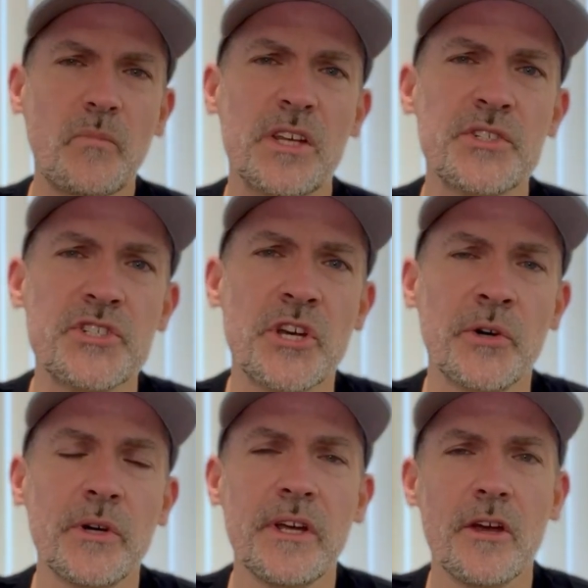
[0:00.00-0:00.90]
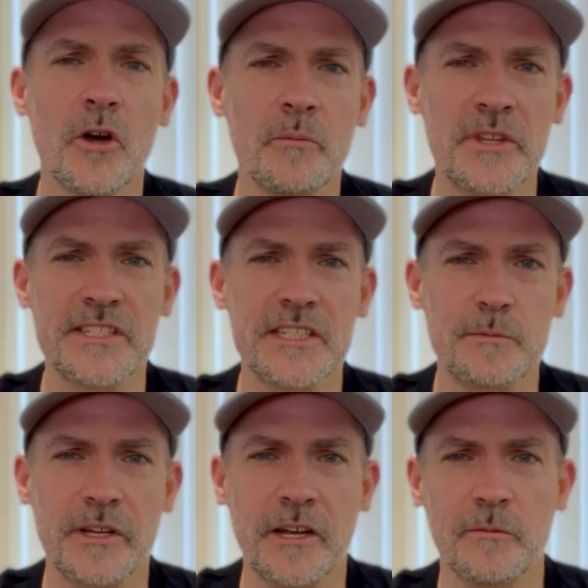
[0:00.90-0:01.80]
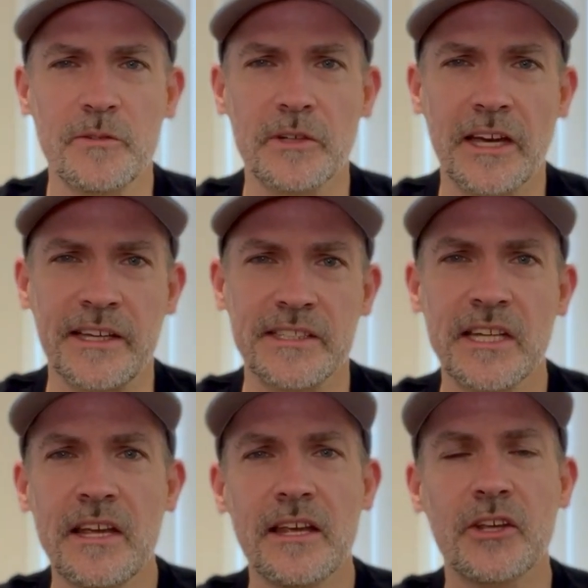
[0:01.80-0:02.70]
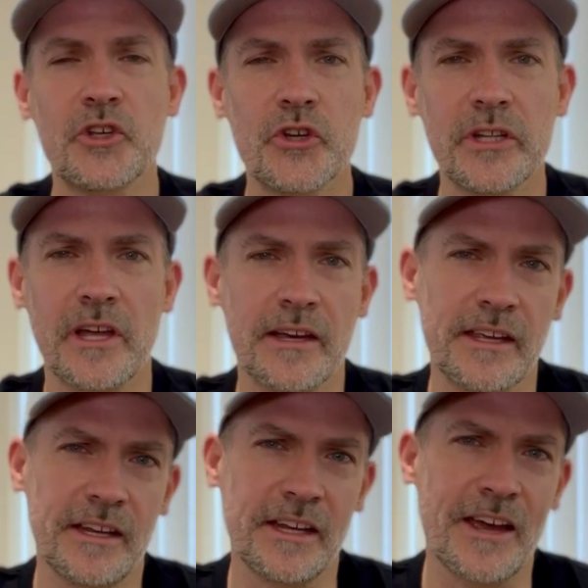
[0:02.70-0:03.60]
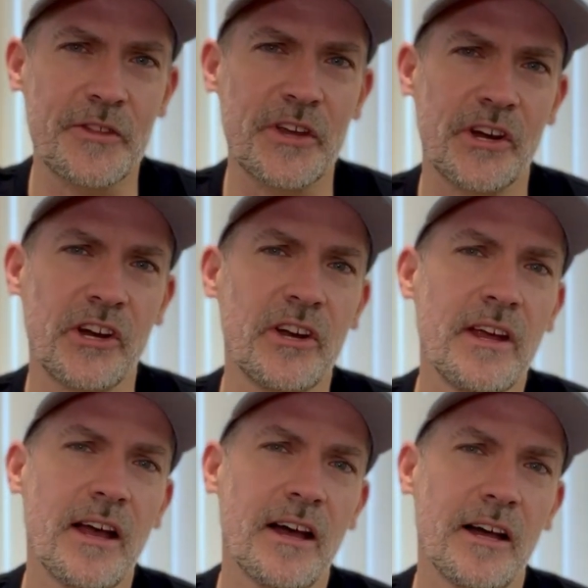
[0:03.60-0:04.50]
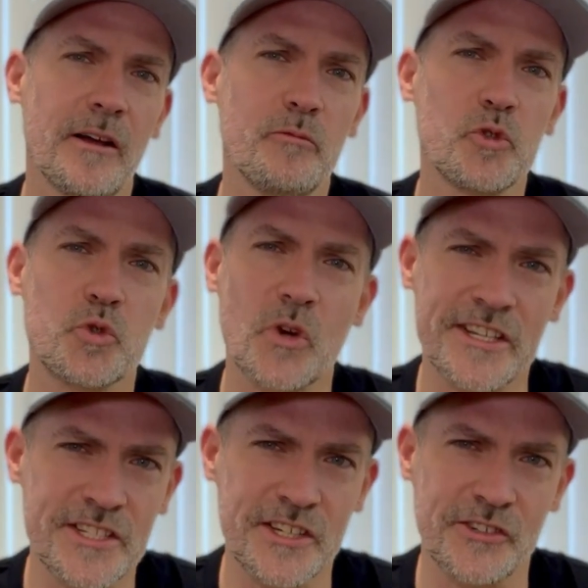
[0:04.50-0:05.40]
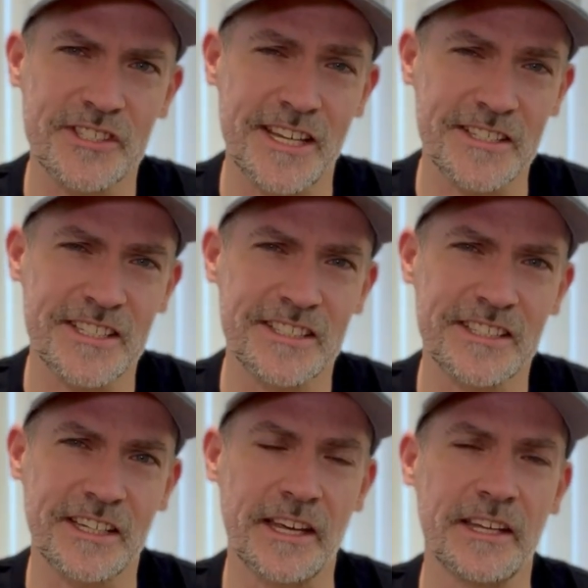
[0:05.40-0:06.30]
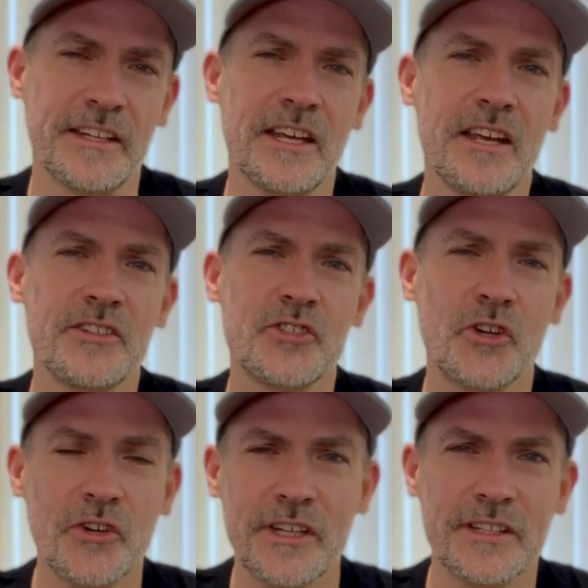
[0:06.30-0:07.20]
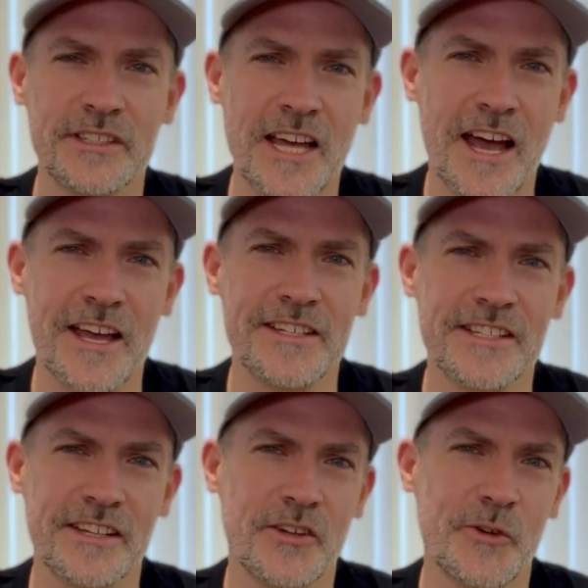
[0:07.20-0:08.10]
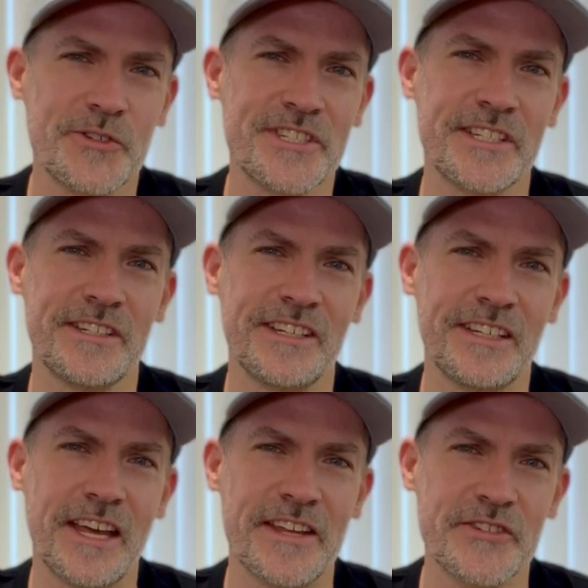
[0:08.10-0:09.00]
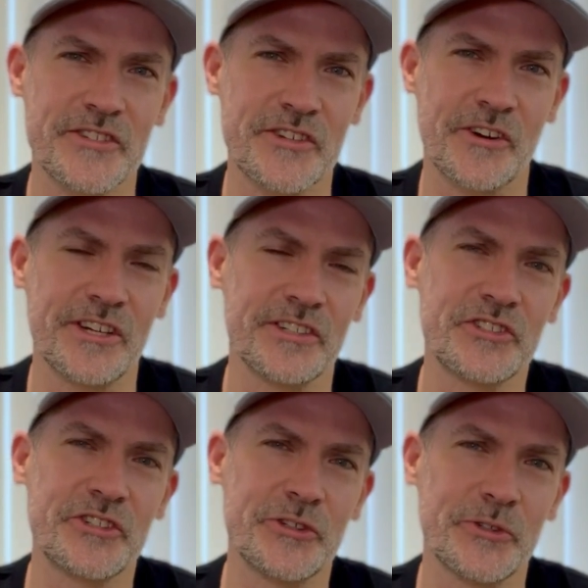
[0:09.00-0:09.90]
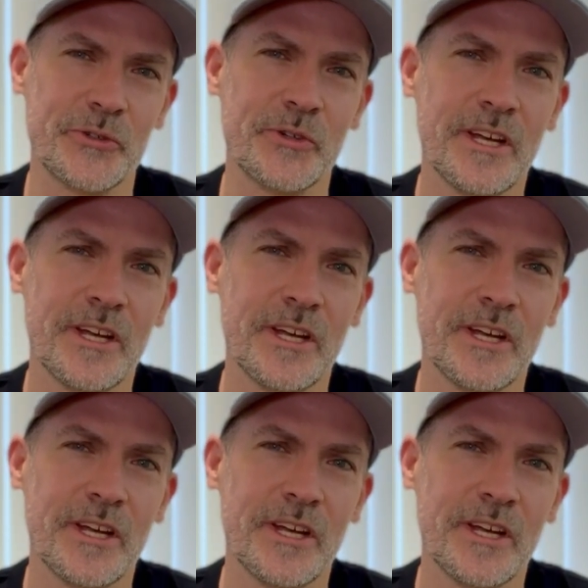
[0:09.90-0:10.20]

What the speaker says: So, hope this has been helpful, guys. Good luck getting out there, trusting your senses again, turning the tides on OCD, and starting to